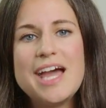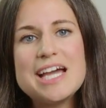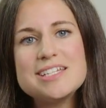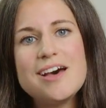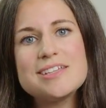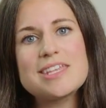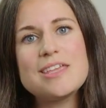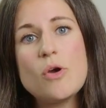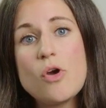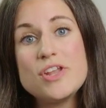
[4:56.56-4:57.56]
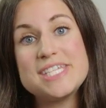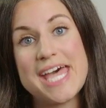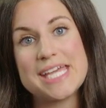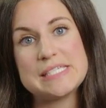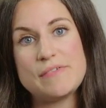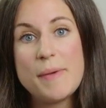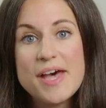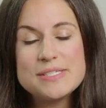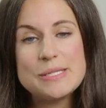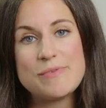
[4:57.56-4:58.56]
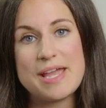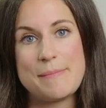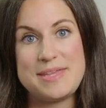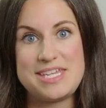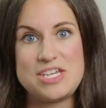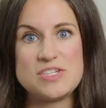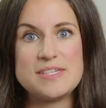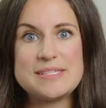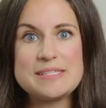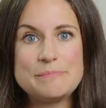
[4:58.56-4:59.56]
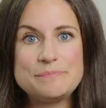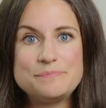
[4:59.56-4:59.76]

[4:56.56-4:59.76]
and asking your contacts for personal recommendations.